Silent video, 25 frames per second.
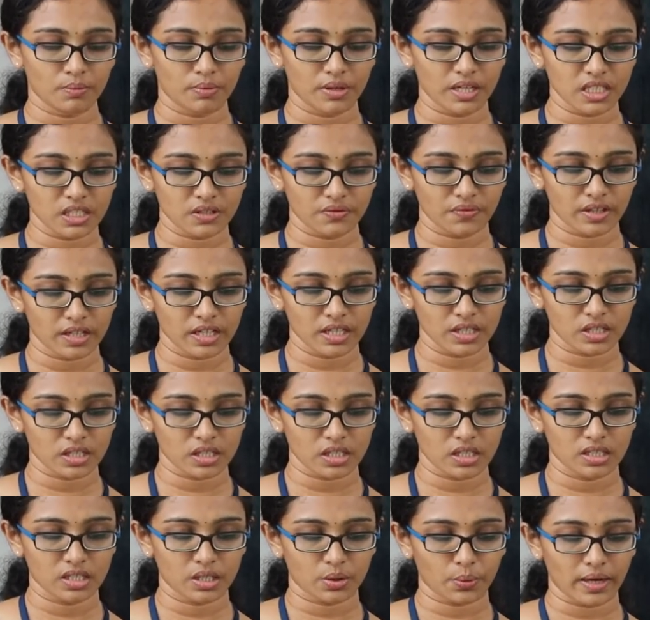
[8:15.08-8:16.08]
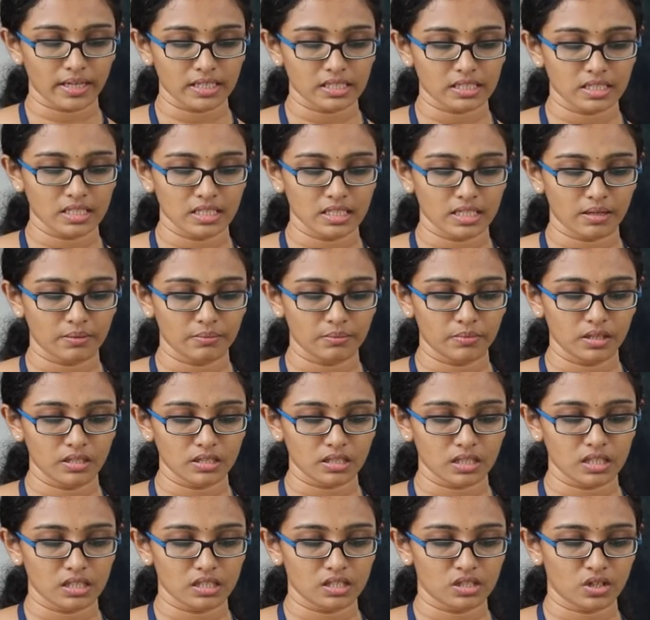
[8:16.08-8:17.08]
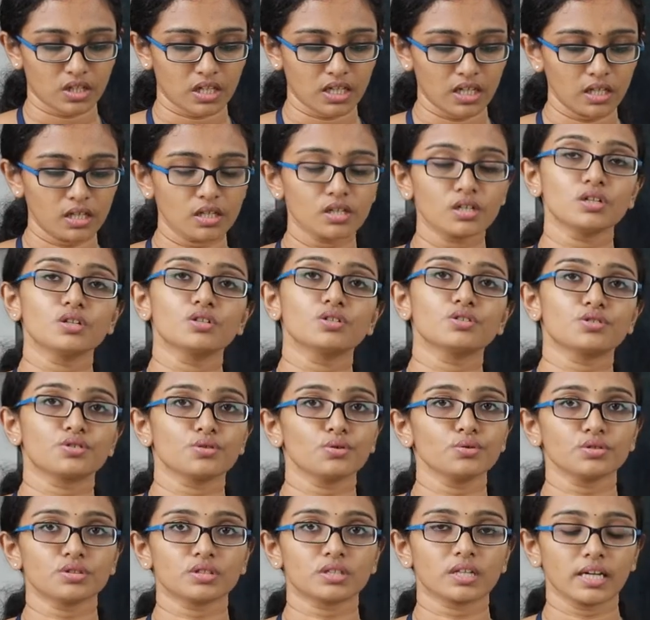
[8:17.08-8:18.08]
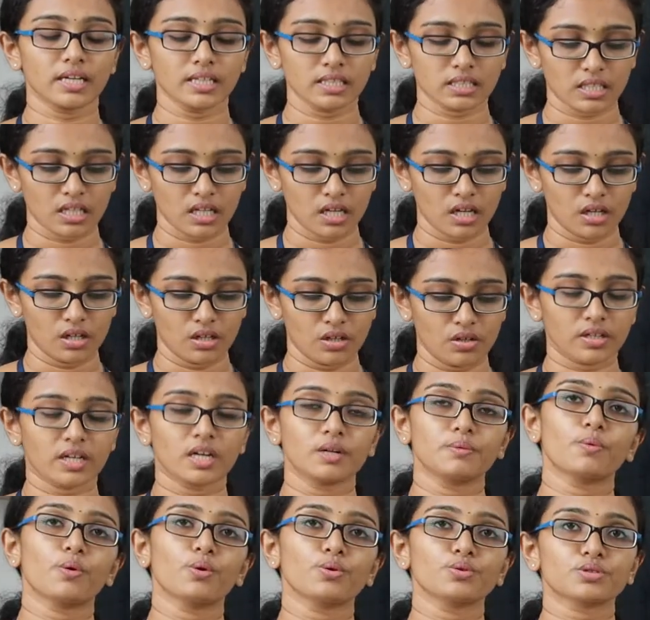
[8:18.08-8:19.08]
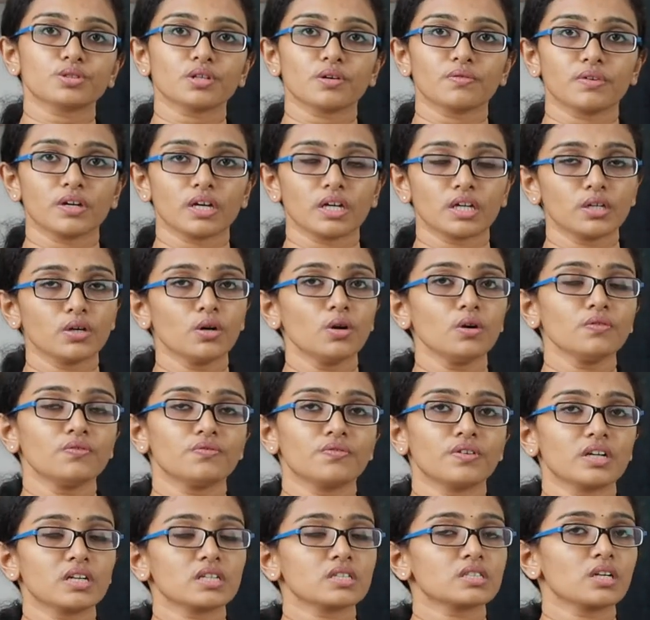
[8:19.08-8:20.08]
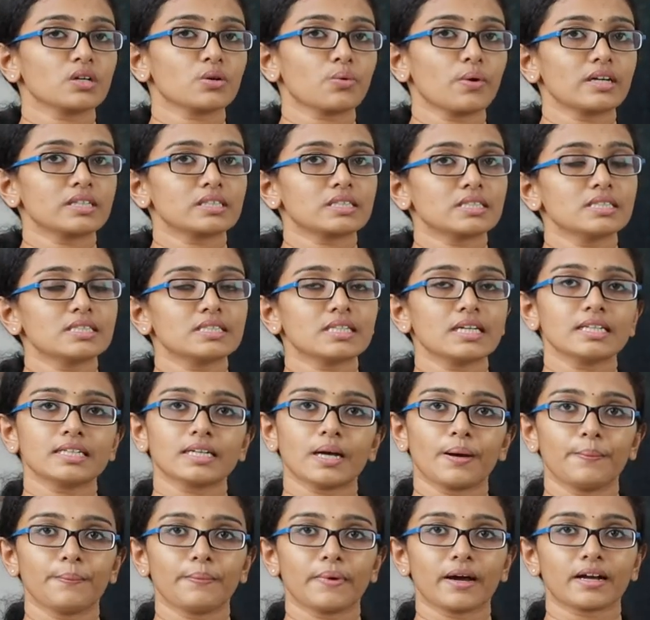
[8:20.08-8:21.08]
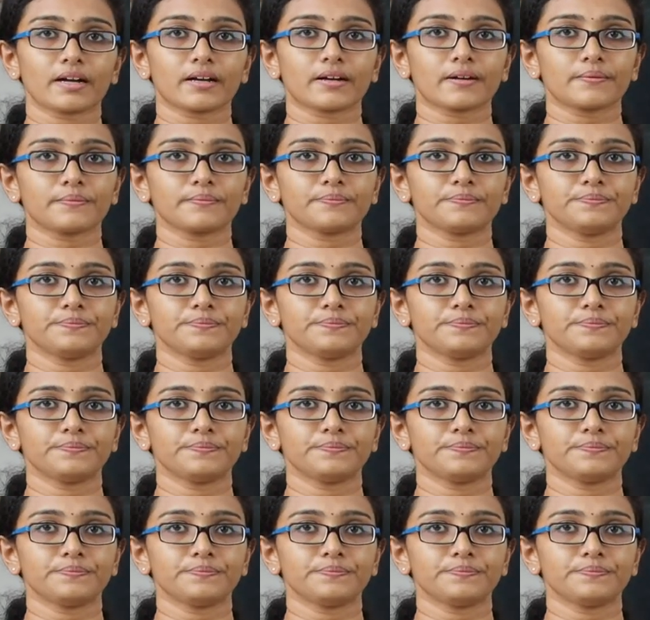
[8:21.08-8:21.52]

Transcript: Please finish the question numbers 3 to 6. You can pause the video, finish the questions and come back.